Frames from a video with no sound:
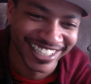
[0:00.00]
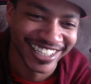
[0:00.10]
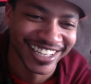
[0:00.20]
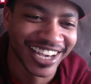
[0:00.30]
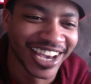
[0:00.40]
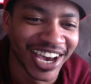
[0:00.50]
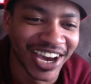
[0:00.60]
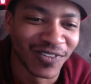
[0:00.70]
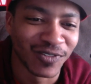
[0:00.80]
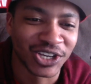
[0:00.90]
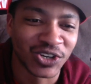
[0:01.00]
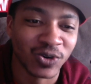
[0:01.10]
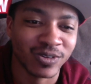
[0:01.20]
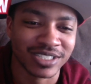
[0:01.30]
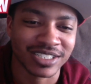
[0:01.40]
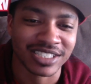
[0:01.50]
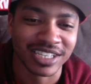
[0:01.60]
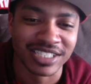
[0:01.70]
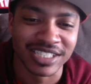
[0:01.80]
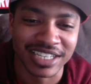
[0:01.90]
Rikuzen
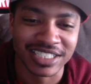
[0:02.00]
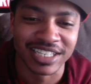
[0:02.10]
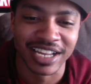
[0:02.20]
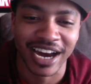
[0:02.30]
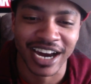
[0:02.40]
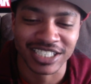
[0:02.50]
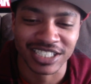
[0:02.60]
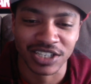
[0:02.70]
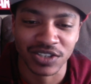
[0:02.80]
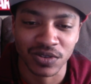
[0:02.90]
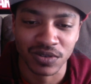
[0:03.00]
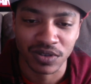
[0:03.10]
says thanks to the Haishin